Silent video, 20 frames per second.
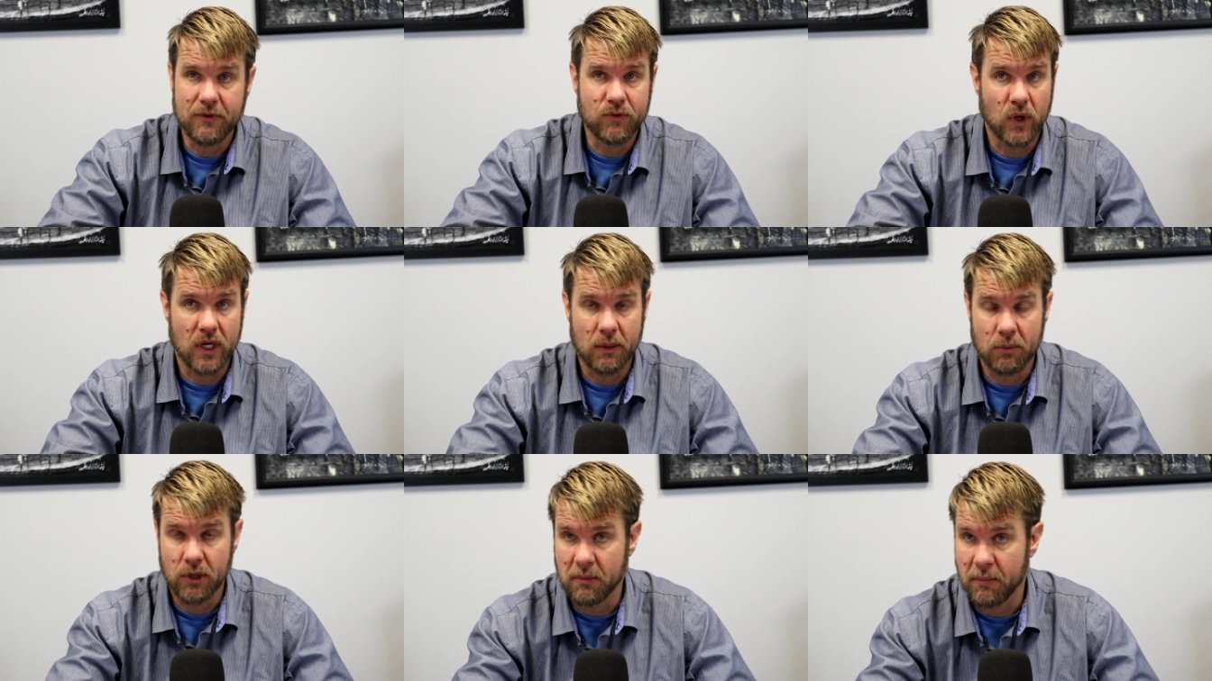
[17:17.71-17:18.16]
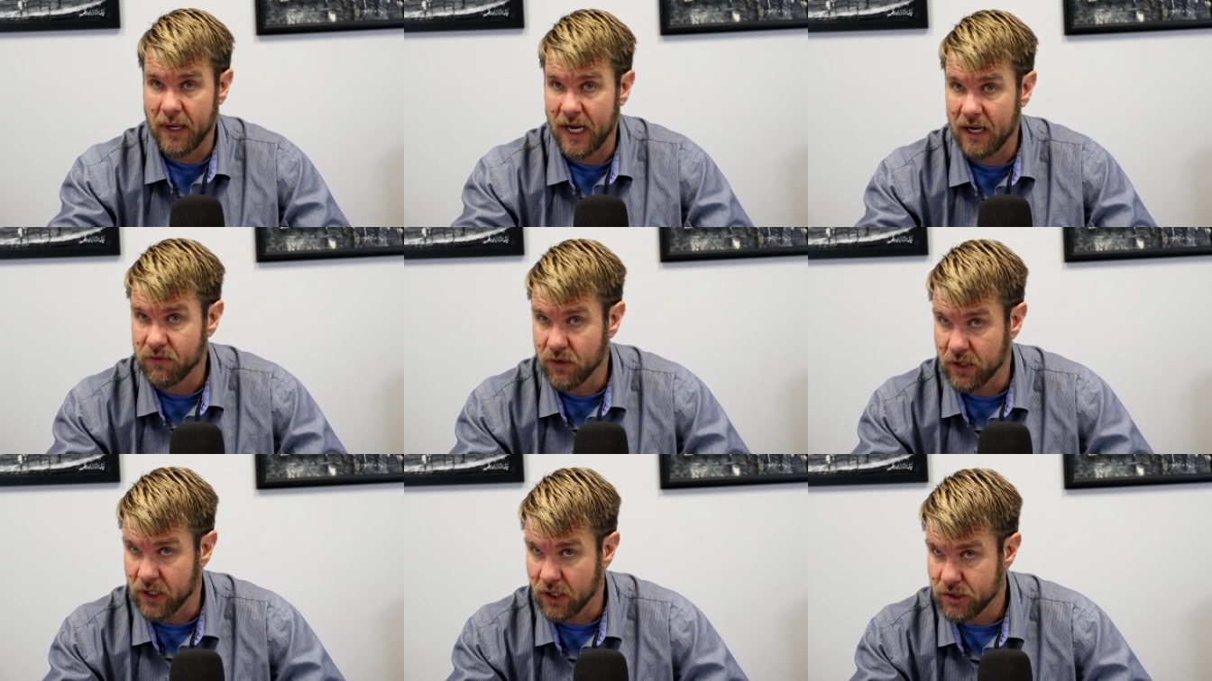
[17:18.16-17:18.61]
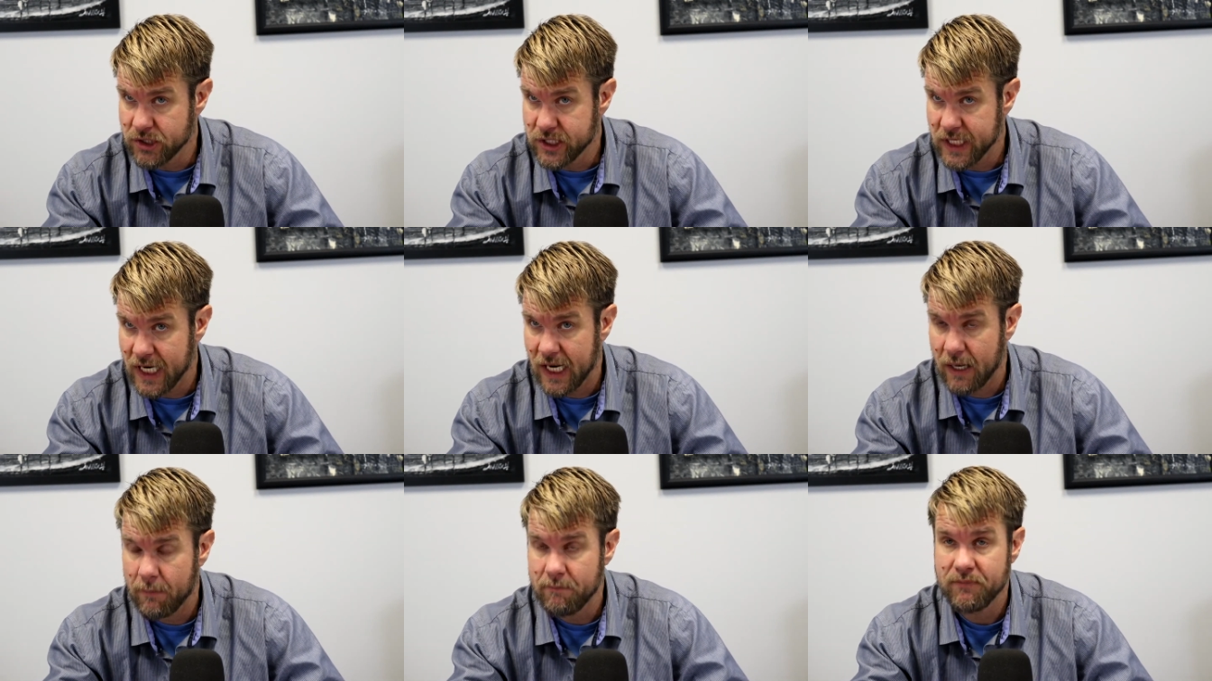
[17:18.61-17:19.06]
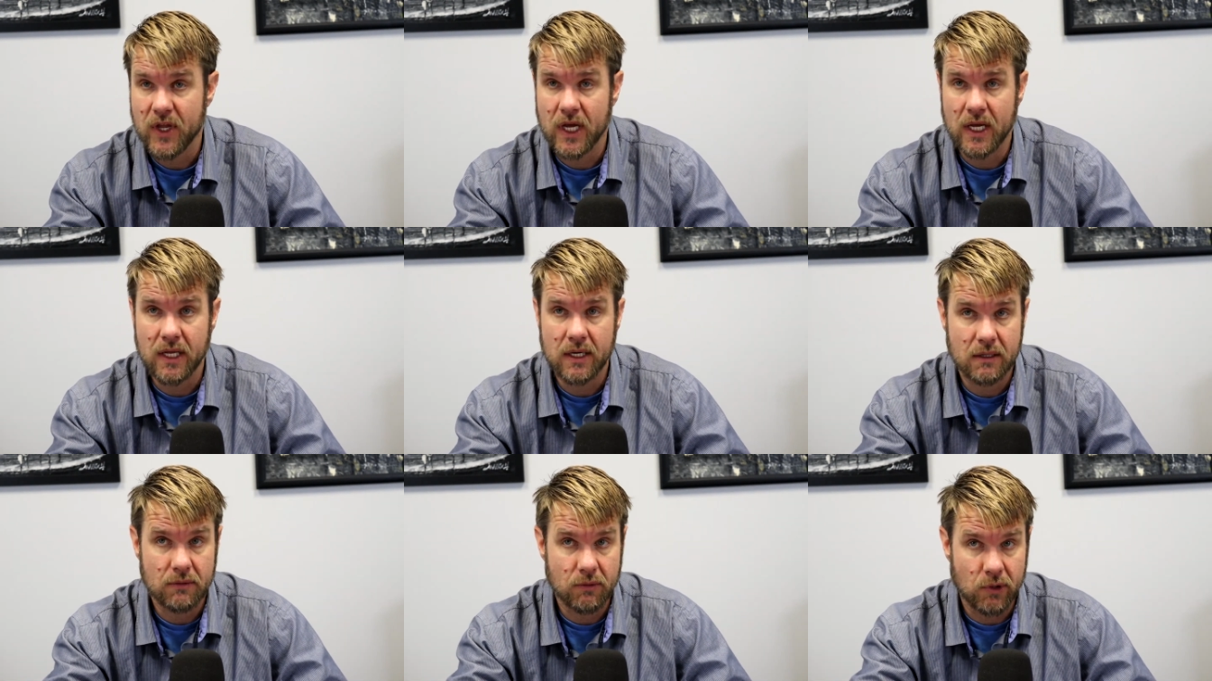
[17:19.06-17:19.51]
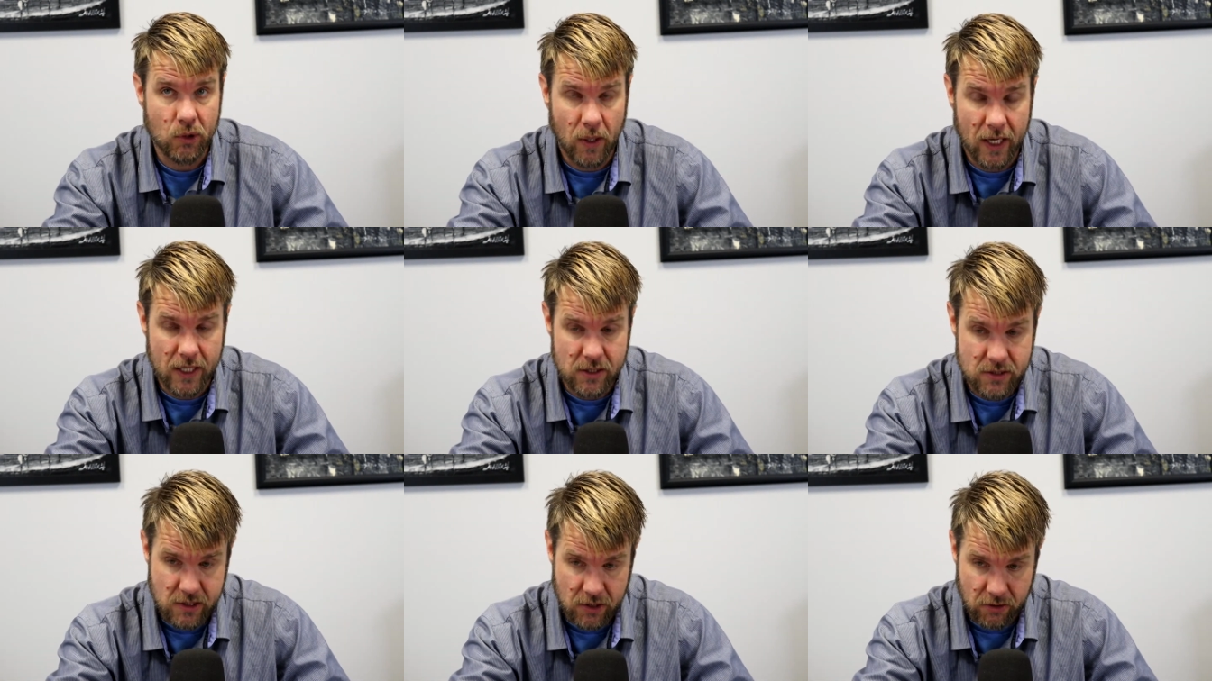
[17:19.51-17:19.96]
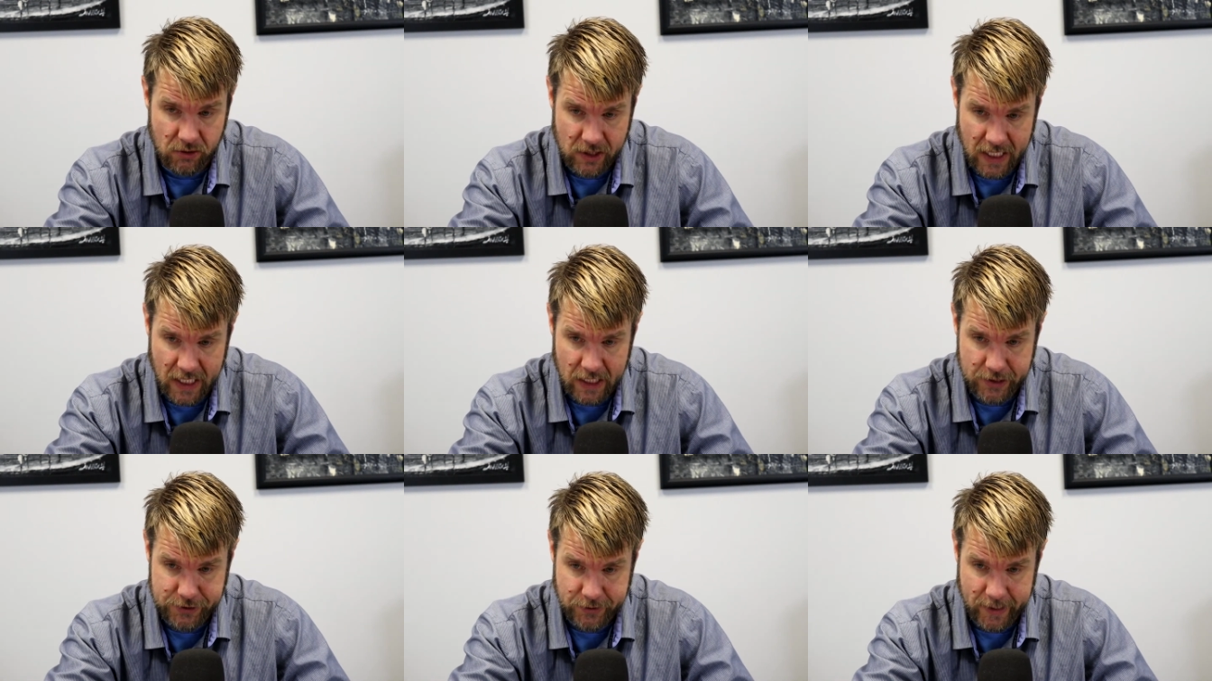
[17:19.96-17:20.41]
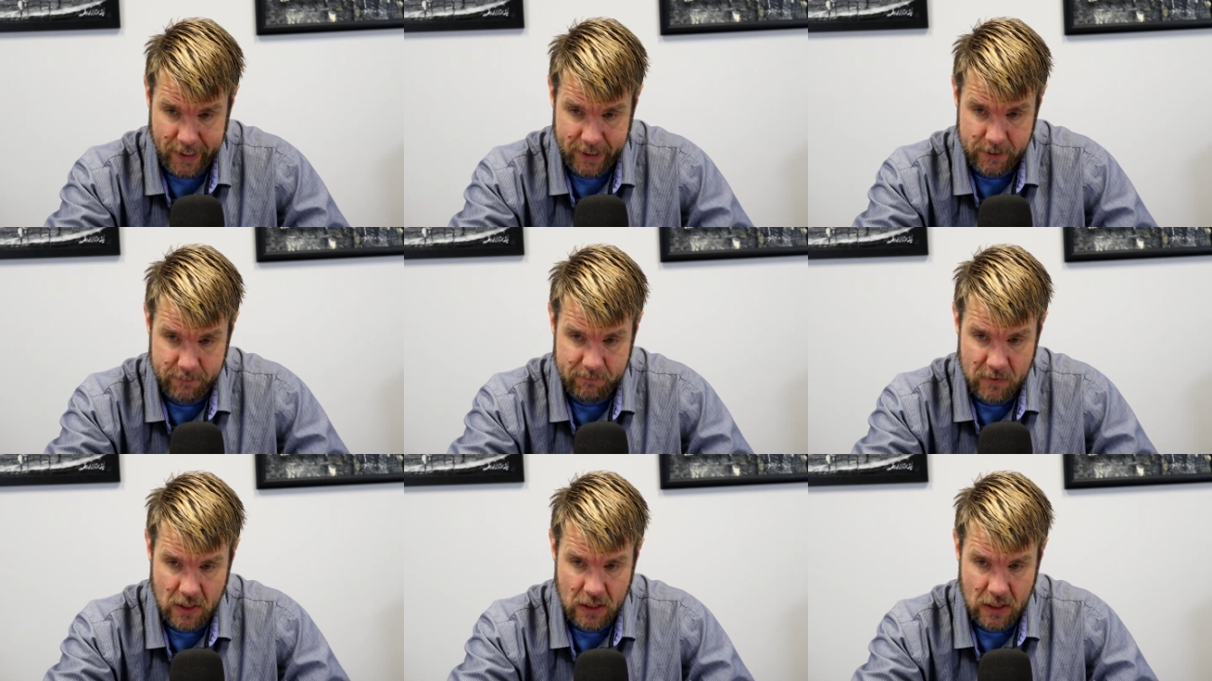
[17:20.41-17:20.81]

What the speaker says: if you want to bring them on for another job, then it requires another contract.